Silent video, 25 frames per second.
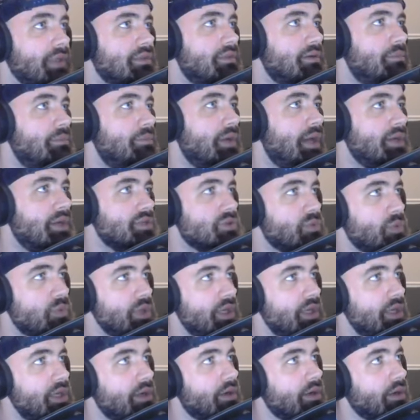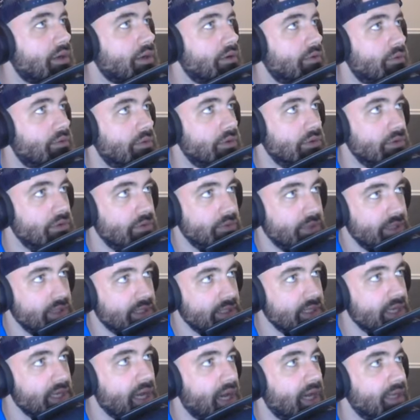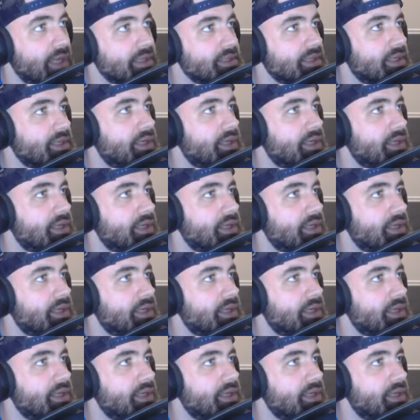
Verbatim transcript: the best. We are, oh no, we did not.